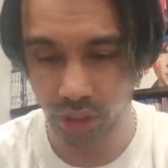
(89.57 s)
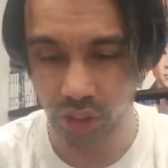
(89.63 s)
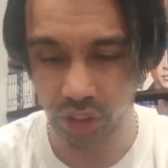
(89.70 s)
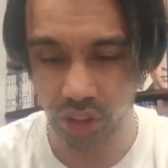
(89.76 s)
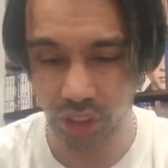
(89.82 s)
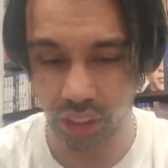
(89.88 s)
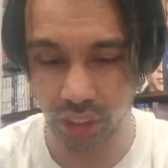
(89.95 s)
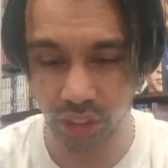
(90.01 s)

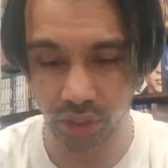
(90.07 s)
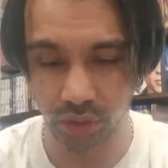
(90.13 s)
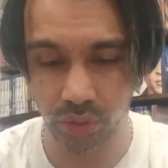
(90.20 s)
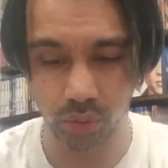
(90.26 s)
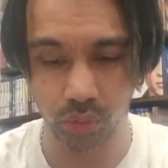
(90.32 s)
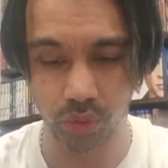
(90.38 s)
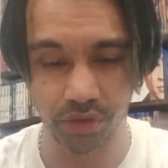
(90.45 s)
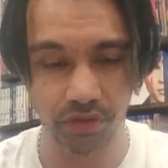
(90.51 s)
So
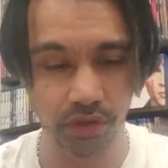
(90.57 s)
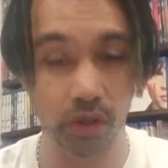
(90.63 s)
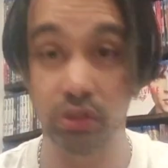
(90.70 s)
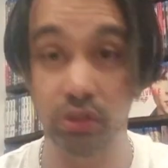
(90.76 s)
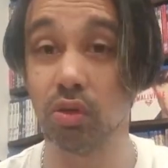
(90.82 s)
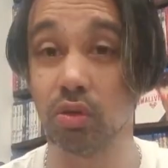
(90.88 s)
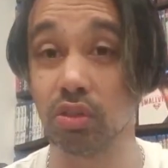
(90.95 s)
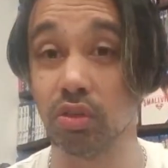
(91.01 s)
we've
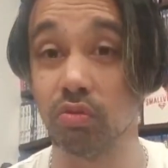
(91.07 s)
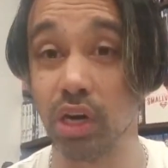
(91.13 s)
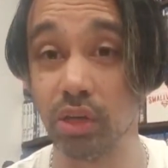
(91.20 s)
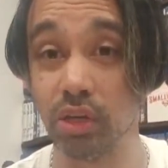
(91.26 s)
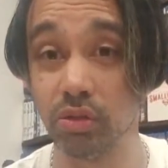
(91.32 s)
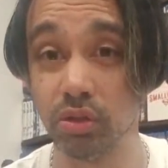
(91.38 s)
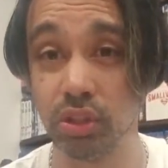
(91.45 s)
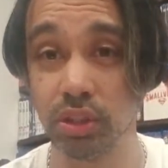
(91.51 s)
got Dr.
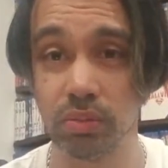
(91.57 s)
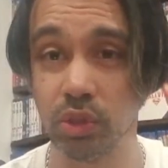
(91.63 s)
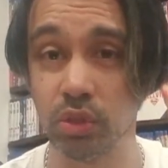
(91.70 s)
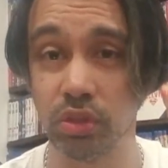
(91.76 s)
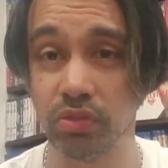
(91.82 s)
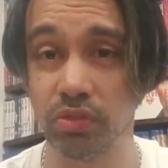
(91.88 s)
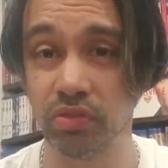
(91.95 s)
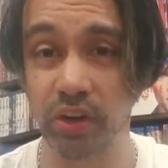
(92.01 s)
Rose,
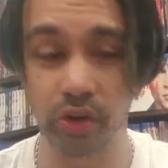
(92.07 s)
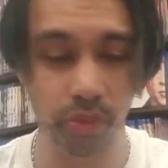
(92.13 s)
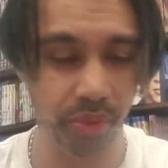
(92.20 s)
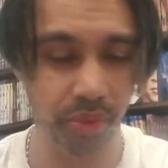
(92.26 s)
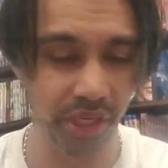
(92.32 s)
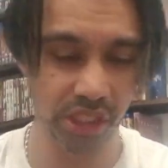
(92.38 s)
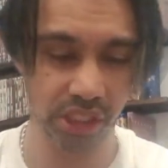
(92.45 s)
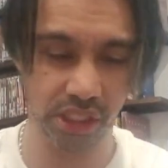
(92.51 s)
who's a
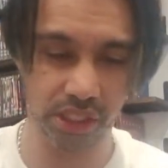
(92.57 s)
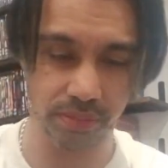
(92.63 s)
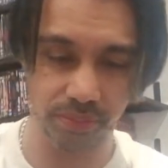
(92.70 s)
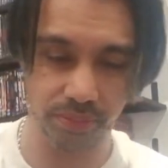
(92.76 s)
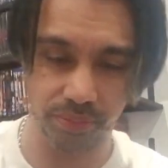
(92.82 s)
therapist,